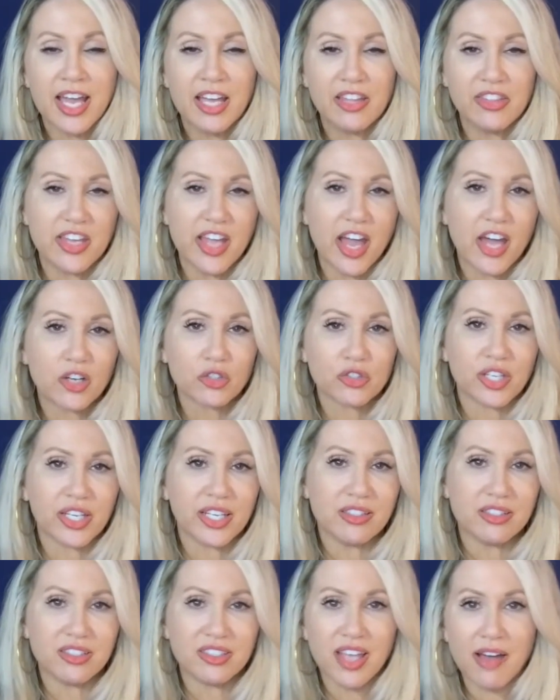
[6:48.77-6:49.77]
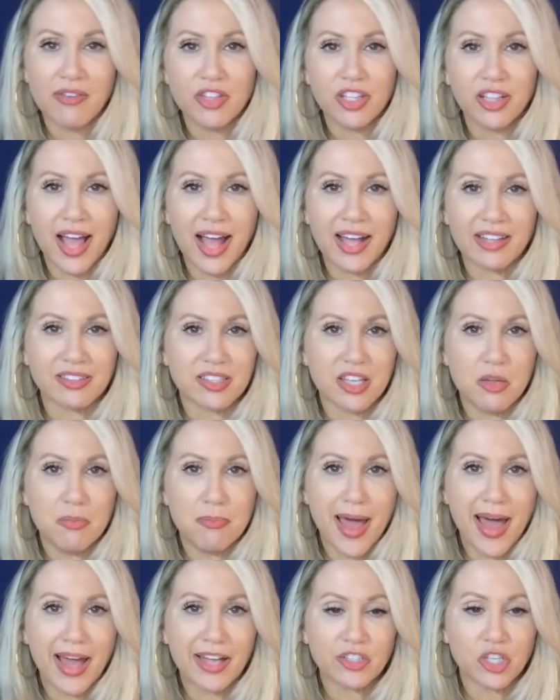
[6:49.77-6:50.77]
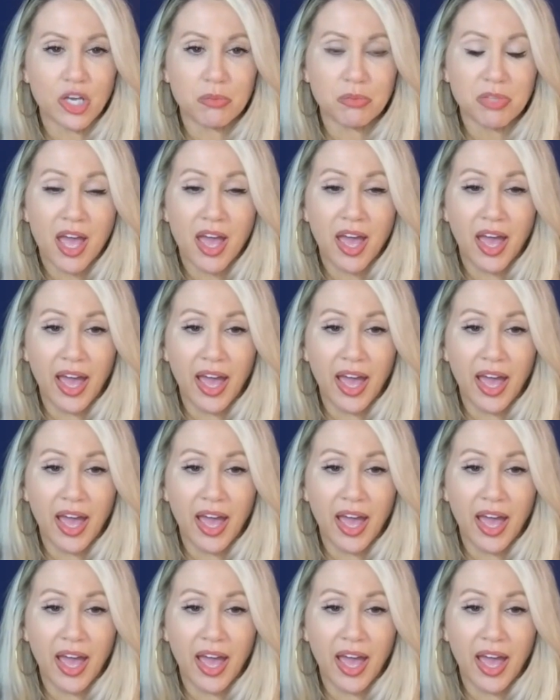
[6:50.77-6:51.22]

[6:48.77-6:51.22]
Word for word: The under's hit in 7 of the last 10 matchups,